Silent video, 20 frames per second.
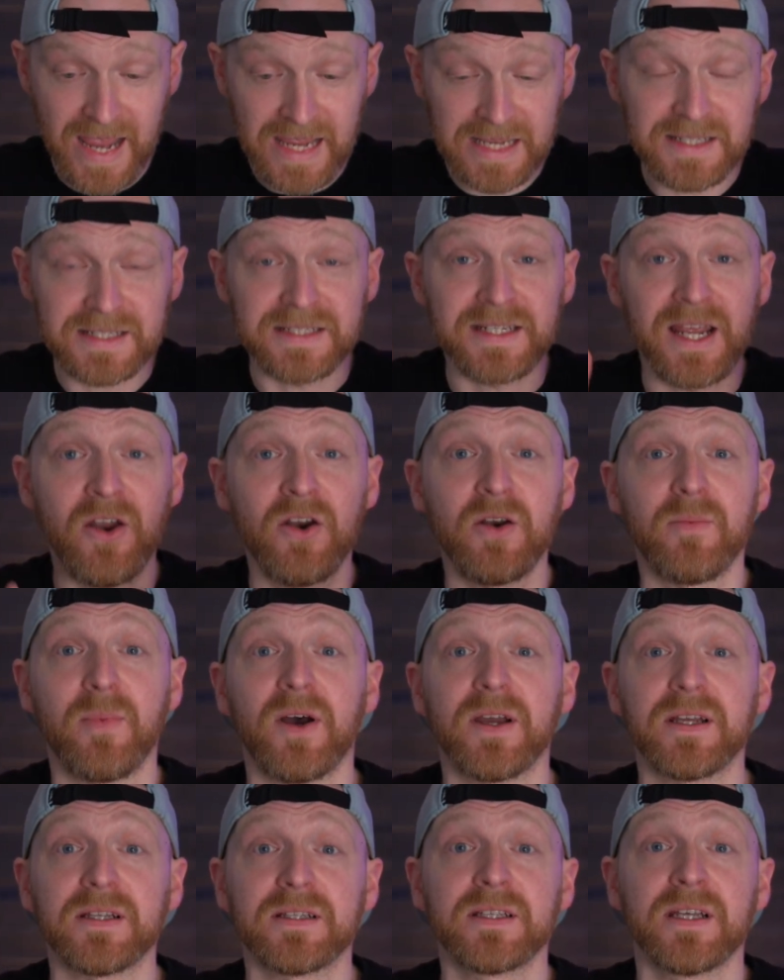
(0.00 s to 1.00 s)
8
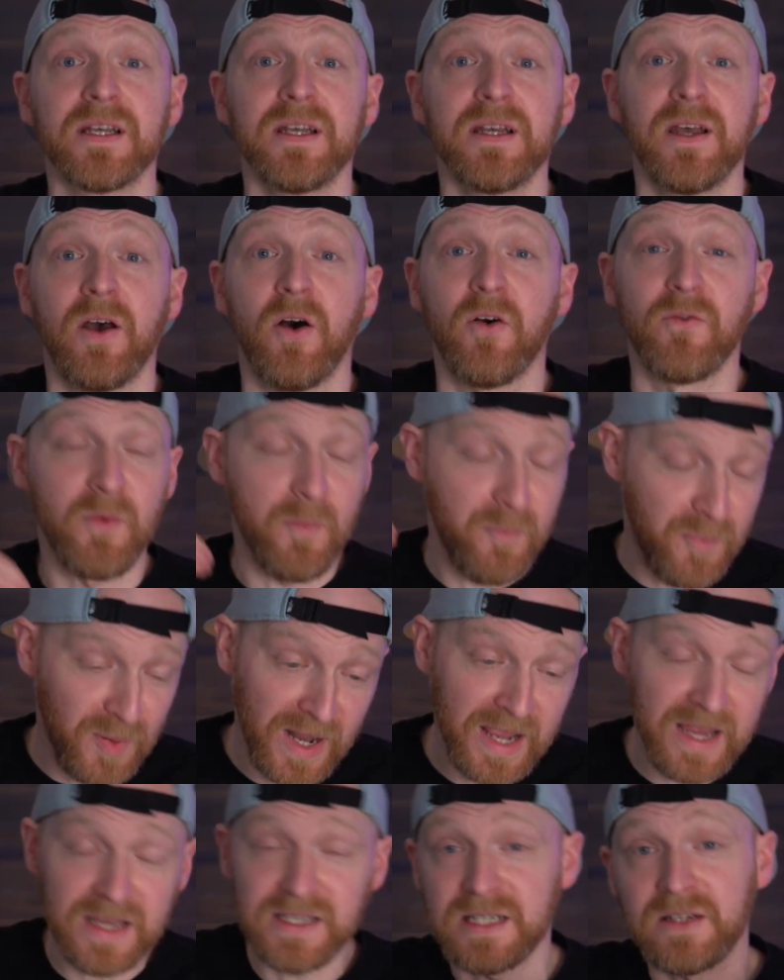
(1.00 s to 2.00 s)
terabytes of
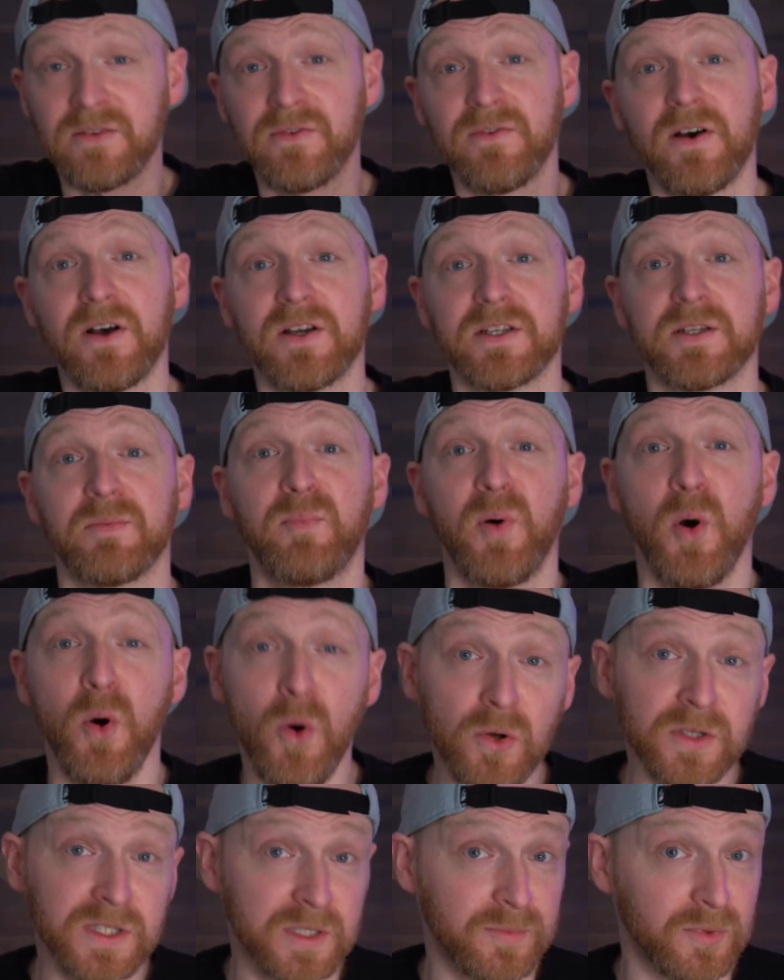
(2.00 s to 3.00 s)
blazing fast
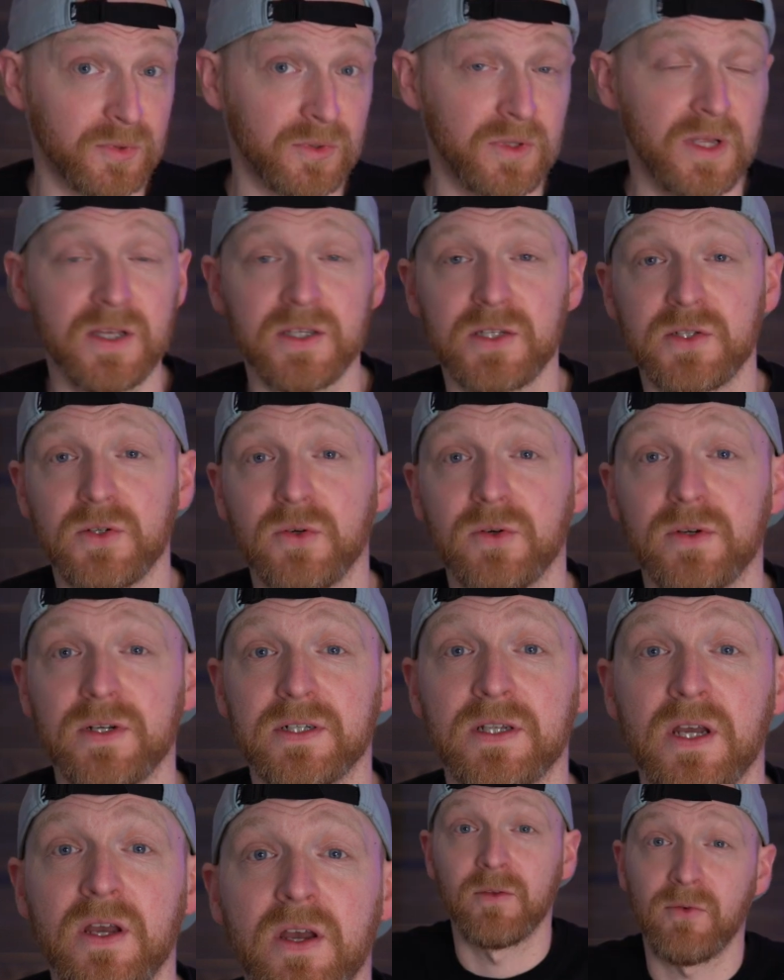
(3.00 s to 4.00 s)
portable
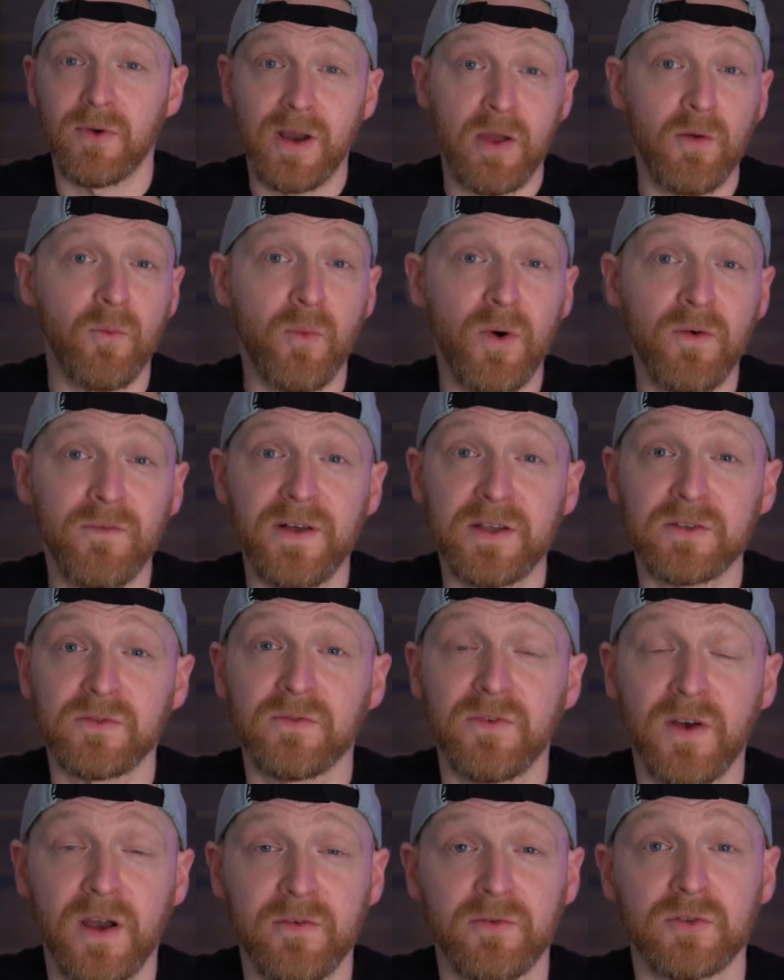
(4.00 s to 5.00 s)
storage for around
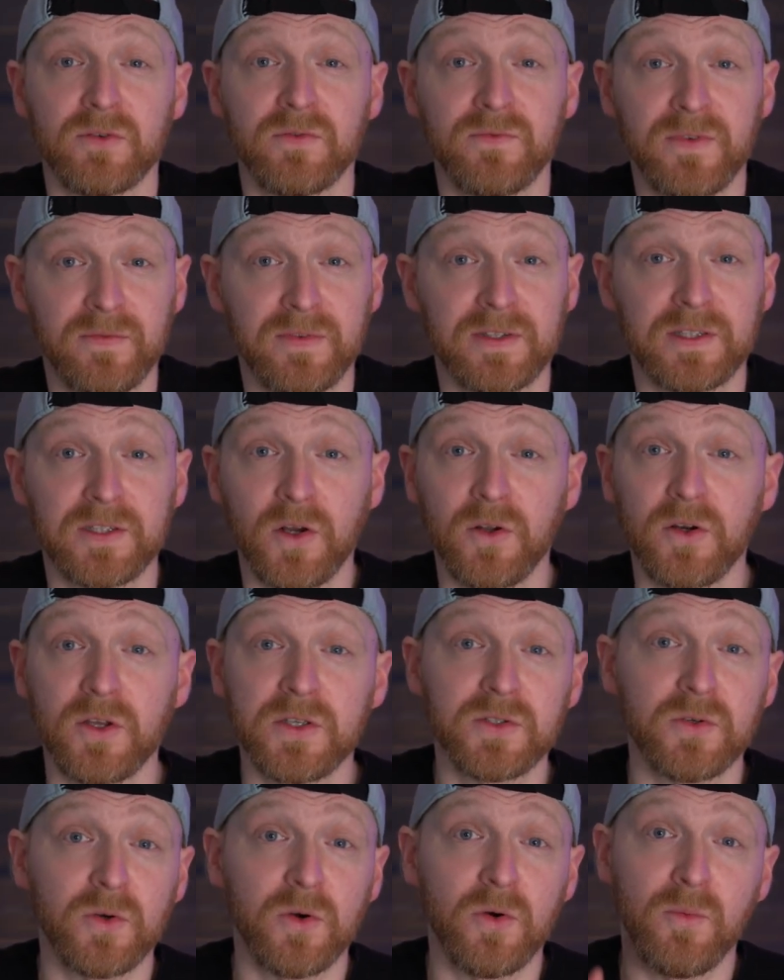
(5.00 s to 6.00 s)

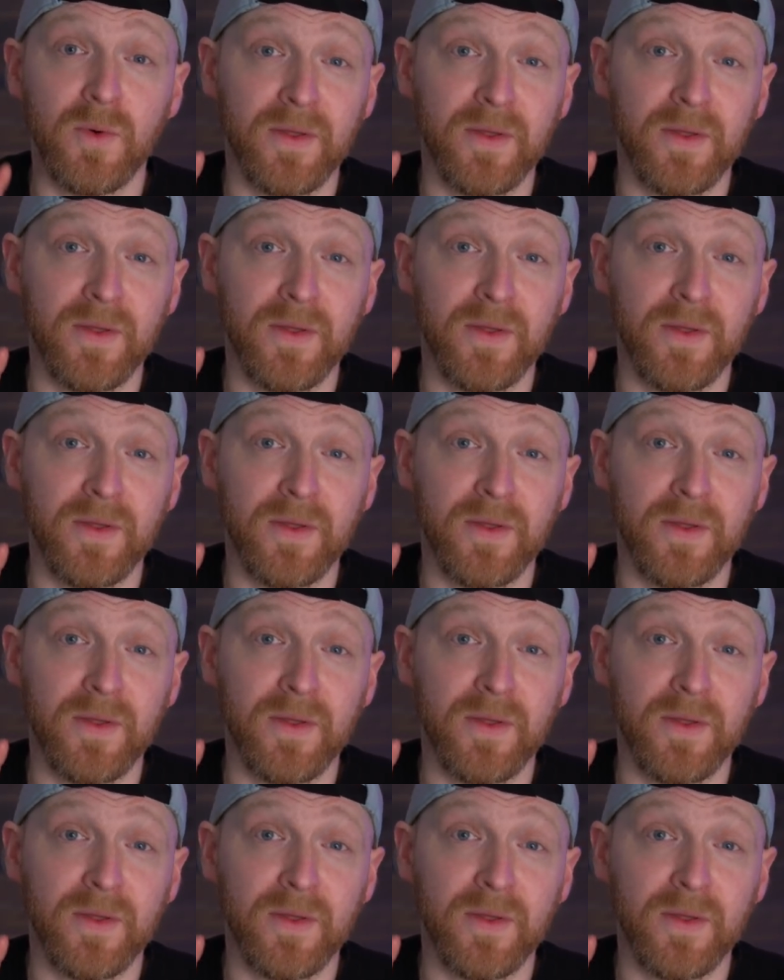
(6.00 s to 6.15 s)
$1,550 or